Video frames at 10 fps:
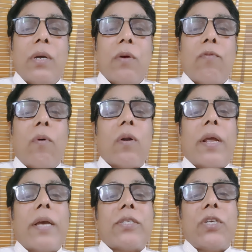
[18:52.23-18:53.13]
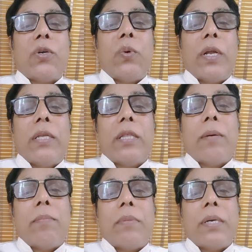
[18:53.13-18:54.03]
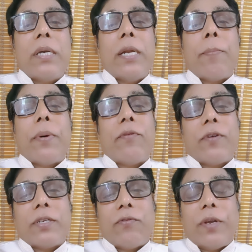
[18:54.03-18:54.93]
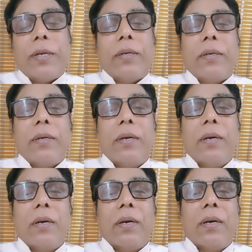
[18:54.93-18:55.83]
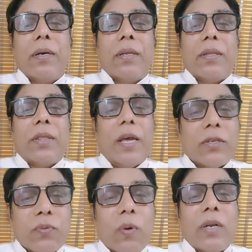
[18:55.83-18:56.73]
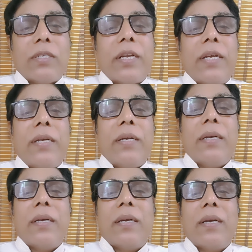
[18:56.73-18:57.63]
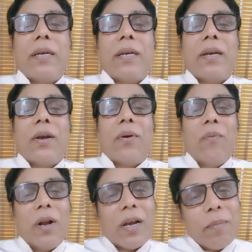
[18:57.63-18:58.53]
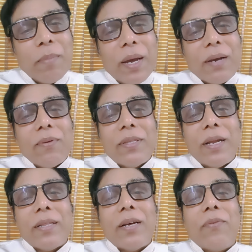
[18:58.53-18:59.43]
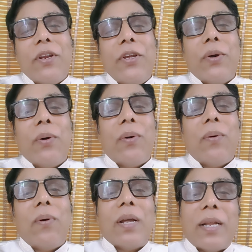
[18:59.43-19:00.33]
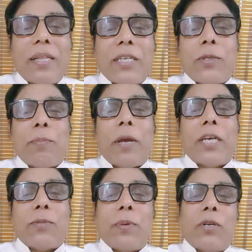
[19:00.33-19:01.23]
for executing them in a perfect way. Thanks for listening. We'll come back with another video on another aspect